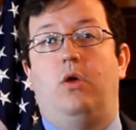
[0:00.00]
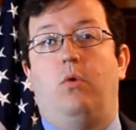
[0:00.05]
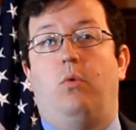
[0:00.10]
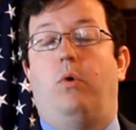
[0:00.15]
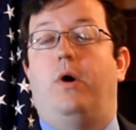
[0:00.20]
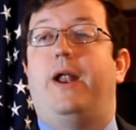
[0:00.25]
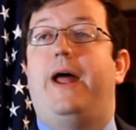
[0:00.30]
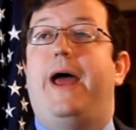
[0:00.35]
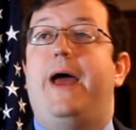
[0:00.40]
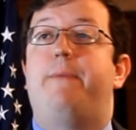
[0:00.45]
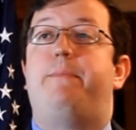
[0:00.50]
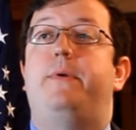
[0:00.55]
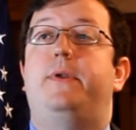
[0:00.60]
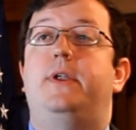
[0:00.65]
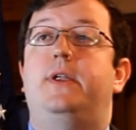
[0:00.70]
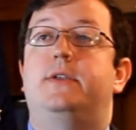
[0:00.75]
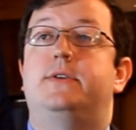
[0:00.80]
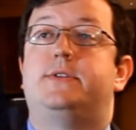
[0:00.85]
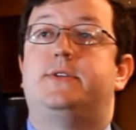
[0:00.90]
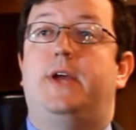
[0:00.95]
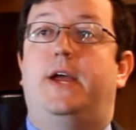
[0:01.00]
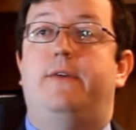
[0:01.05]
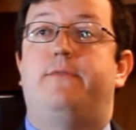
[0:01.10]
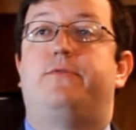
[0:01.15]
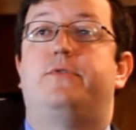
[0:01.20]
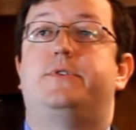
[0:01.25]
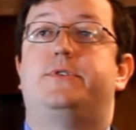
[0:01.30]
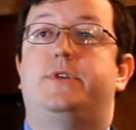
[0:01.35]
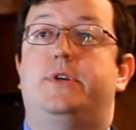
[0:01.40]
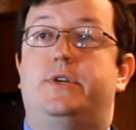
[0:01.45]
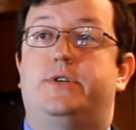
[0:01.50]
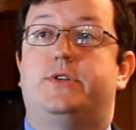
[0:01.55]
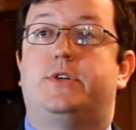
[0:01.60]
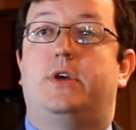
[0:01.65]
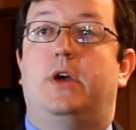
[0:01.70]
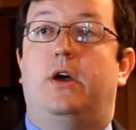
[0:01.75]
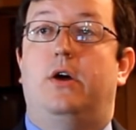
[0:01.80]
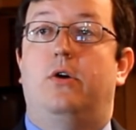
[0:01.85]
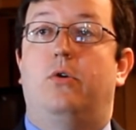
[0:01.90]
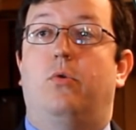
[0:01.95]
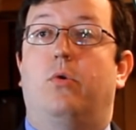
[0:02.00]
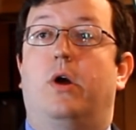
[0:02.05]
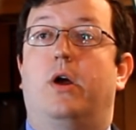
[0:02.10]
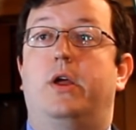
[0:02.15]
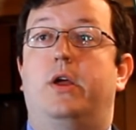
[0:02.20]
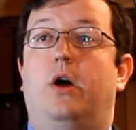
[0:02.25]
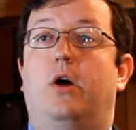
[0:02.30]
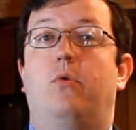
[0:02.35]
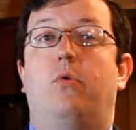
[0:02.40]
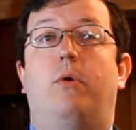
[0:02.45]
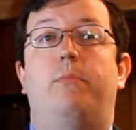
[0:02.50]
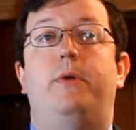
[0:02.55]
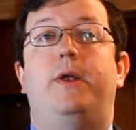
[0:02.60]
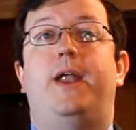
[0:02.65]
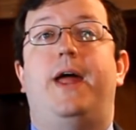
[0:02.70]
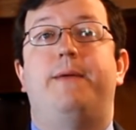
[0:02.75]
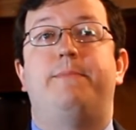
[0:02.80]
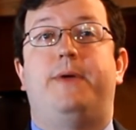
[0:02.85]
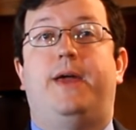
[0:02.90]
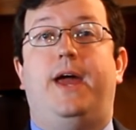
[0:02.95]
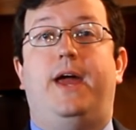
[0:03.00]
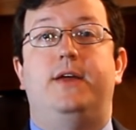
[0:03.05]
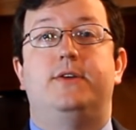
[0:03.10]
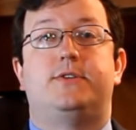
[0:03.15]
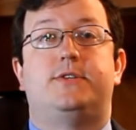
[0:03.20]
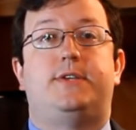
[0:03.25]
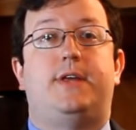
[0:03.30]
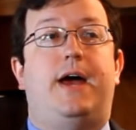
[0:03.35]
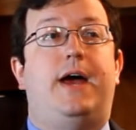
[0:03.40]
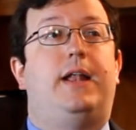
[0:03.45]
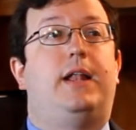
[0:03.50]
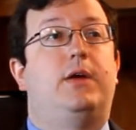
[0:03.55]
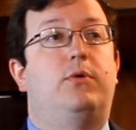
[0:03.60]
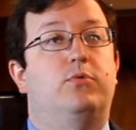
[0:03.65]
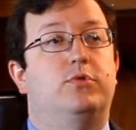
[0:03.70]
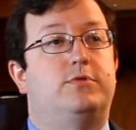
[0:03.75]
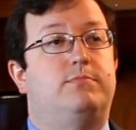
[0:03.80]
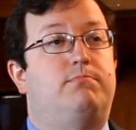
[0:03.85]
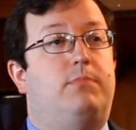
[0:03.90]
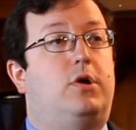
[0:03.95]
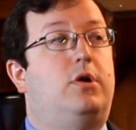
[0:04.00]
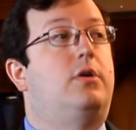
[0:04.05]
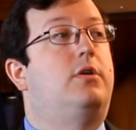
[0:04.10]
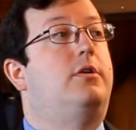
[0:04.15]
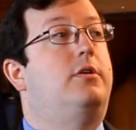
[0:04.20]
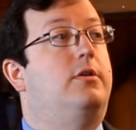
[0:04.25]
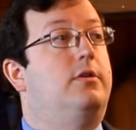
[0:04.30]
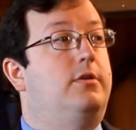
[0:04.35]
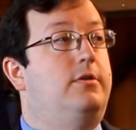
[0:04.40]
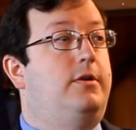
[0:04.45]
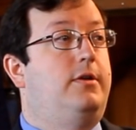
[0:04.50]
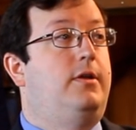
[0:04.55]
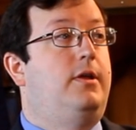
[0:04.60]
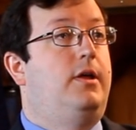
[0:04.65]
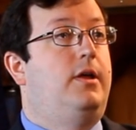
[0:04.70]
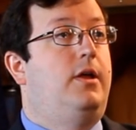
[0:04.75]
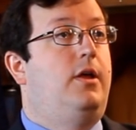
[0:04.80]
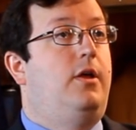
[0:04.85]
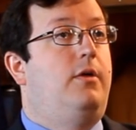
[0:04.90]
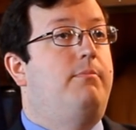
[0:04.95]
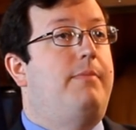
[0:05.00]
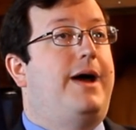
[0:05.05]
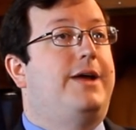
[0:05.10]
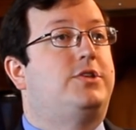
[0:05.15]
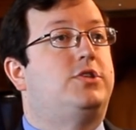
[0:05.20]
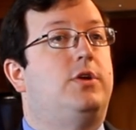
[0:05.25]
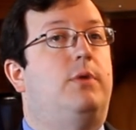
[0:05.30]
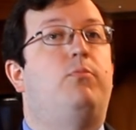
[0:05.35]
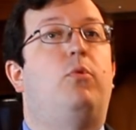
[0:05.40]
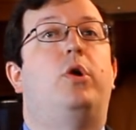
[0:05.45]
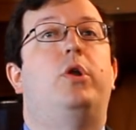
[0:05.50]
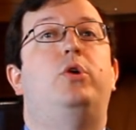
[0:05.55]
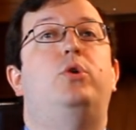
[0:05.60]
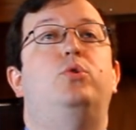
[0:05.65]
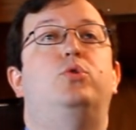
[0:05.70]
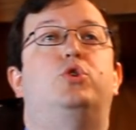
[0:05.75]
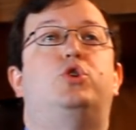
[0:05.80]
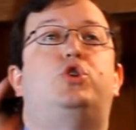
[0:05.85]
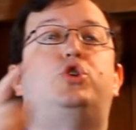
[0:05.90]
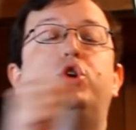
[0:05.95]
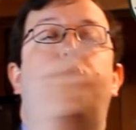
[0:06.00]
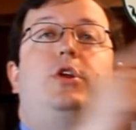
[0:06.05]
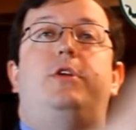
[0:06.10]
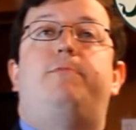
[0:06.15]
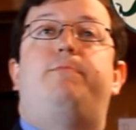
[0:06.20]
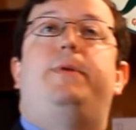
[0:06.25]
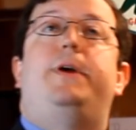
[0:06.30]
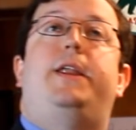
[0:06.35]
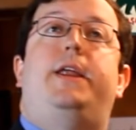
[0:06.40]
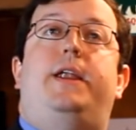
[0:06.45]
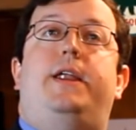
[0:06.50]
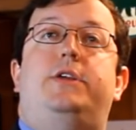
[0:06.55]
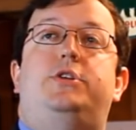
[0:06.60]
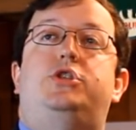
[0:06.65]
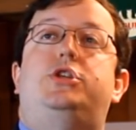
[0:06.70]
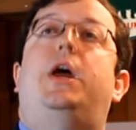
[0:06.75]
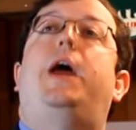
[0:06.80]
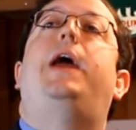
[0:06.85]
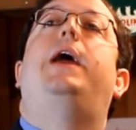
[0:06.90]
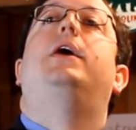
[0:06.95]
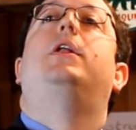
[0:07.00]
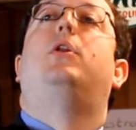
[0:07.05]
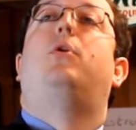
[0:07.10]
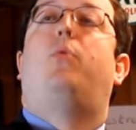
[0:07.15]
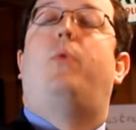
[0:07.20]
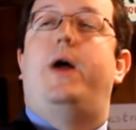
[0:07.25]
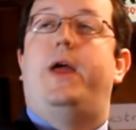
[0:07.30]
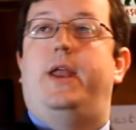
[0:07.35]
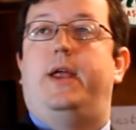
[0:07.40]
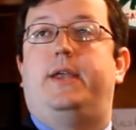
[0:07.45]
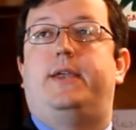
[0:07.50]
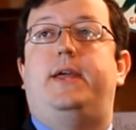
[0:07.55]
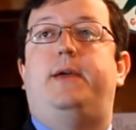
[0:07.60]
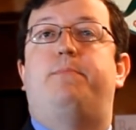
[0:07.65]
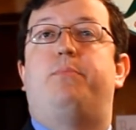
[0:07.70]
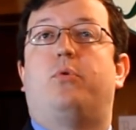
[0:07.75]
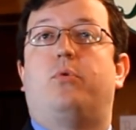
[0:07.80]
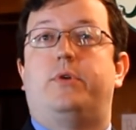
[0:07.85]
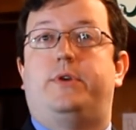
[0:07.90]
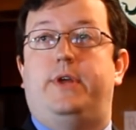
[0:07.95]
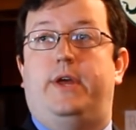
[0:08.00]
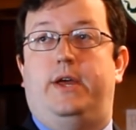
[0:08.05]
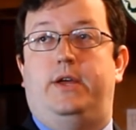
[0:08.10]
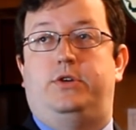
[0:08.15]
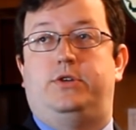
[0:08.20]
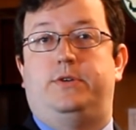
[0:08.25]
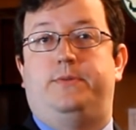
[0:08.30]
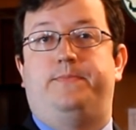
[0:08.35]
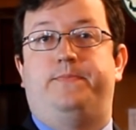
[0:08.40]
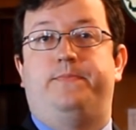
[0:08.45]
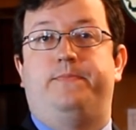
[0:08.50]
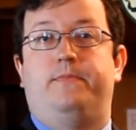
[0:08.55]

what happened in San Francisco where a young woman named Kate Steinley was murdered by someone who should have been in a jail awaiting deportation.